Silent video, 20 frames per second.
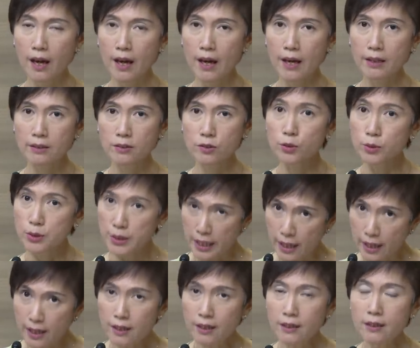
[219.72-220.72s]
And
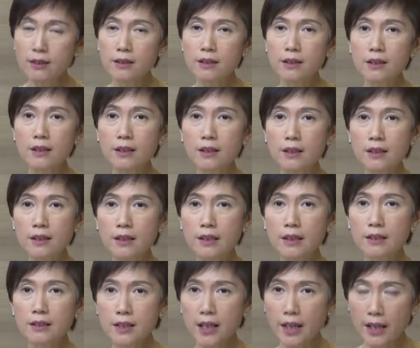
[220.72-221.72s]
today, the
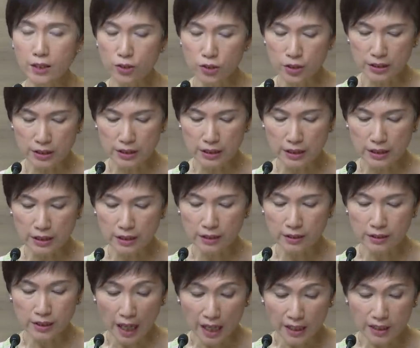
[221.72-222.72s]
interagency
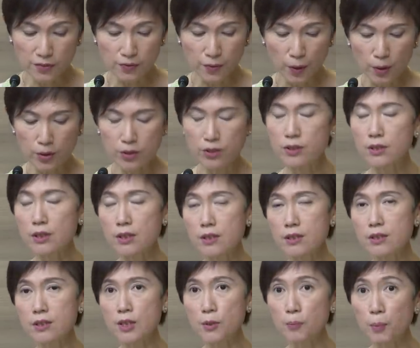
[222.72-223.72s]
task force
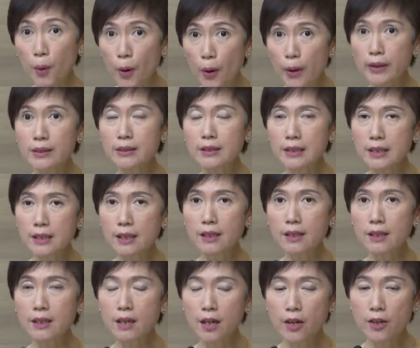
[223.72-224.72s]
is deploying
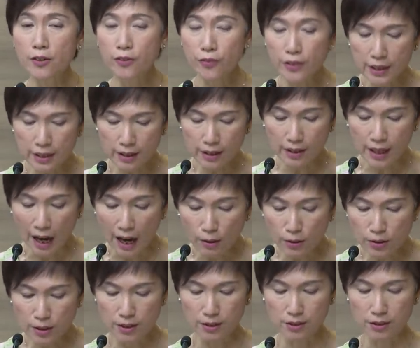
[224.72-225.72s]
nearly
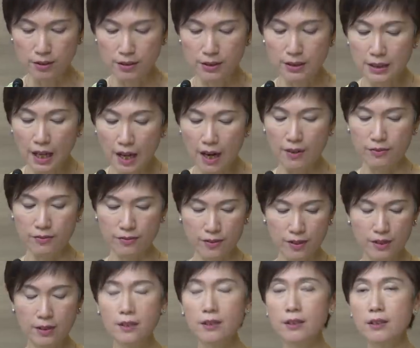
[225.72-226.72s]
3,000 staff
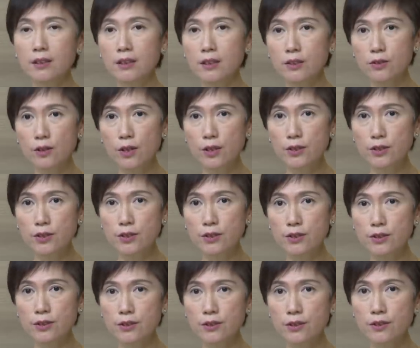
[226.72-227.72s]

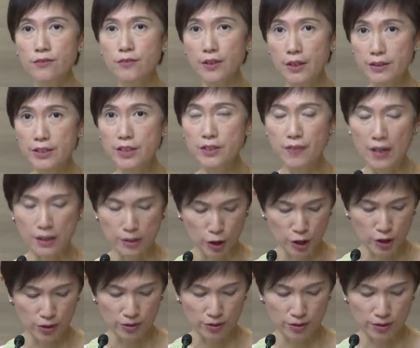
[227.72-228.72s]
across various
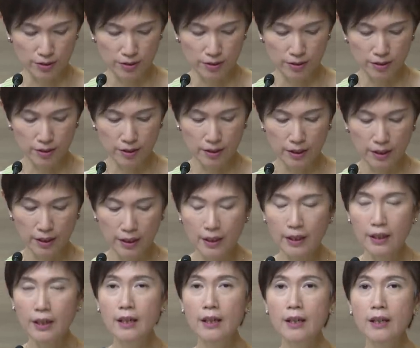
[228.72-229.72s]
functions.
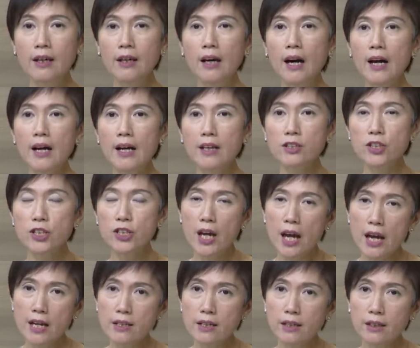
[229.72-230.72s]
I had
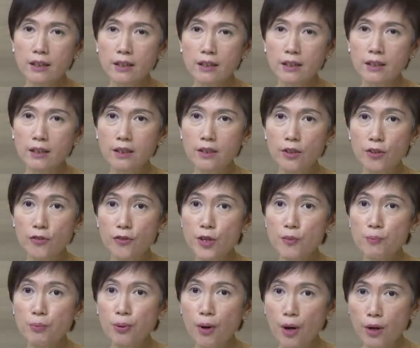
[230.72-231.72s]
shared the
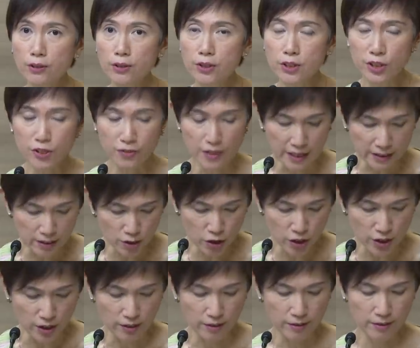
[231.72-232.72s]
three-pronged
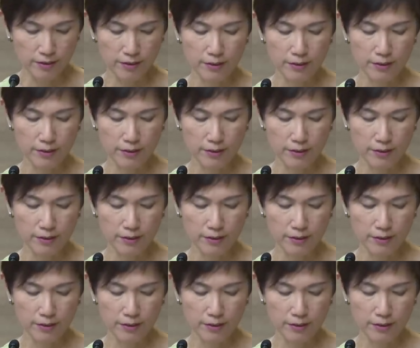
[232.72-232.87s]
strategy.